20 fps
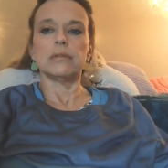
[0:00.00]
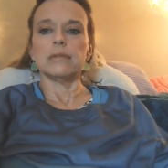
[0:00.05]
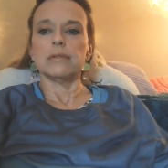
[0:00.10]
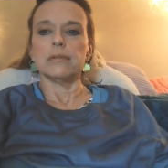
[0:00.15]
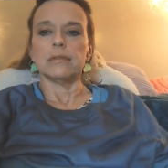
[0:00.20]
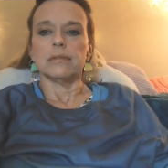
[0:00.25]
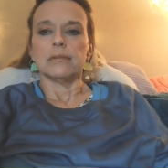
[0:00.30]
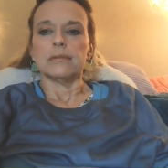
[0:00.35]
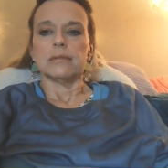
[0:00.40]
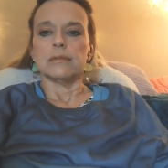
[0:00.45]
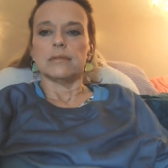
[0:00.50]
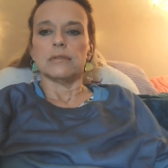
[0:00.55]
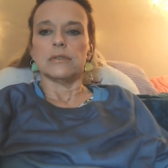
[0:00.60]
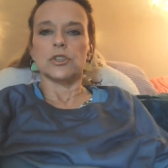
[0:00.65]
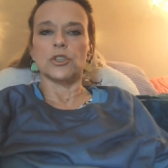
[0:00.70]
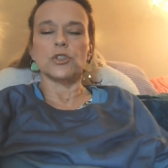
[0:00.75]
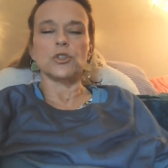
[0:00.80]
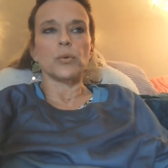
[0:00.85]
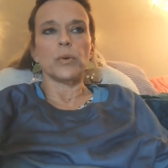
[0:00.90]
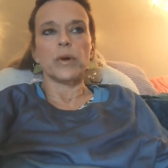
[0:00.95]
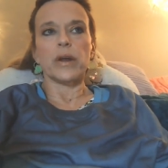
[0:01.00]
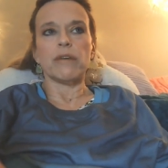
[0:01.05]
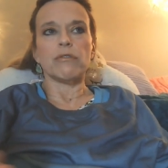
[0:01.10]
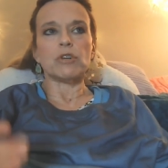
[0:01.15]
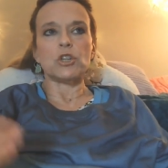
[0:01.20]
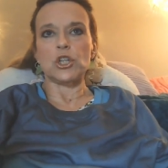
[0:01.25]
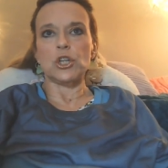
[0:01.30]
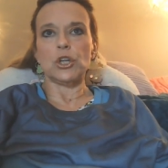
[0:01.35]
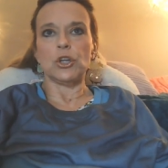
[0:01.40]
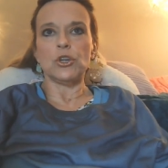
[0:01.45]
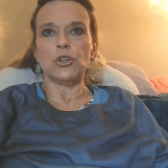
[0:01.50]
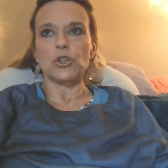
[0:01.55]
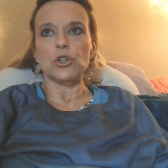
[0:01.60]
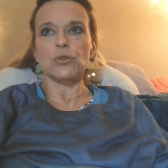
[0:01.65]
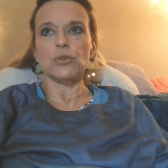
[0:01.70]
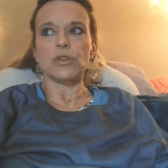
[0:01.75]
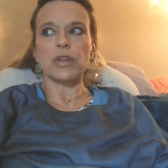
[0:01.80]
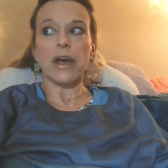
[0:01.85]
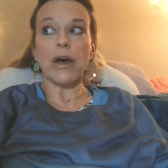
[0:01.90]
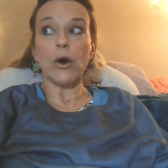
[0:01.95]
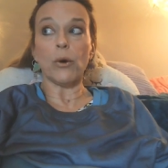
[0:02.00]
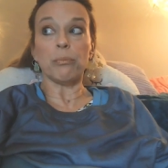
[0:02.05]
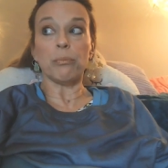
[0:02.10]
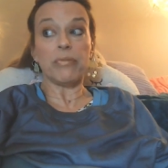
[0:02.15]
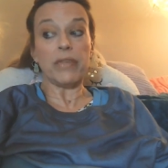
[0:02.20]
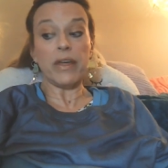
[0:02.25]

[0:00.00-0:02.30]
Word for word: to do whatever she can do to help them.